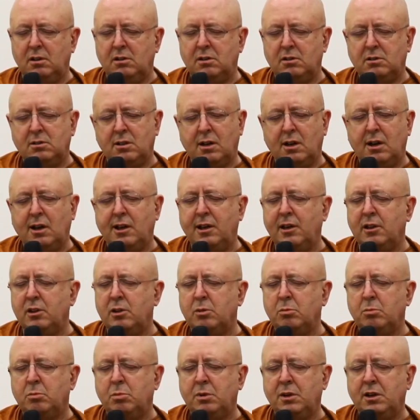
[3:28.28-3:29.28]
Just I let
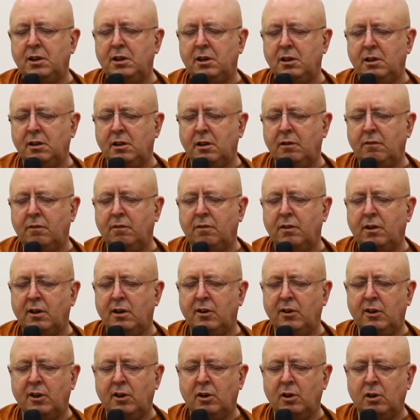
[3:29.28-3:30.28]
them be, and they
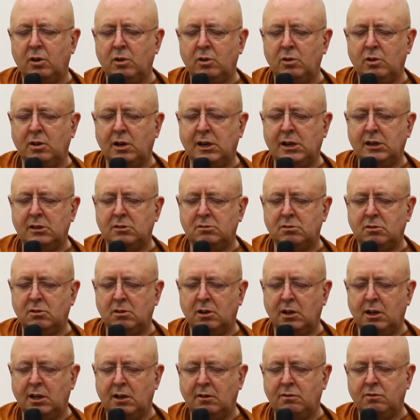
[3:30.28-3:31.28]
find their own
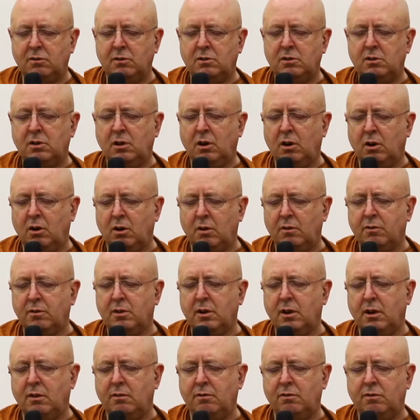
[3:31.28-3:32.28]
natural level of
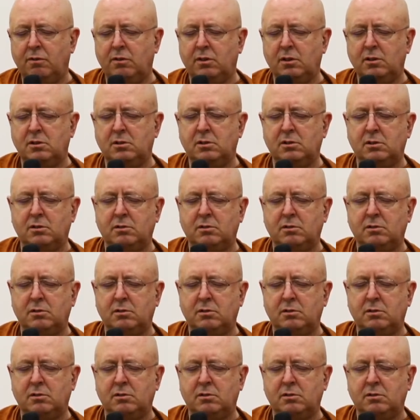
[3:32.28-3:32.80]
comfort.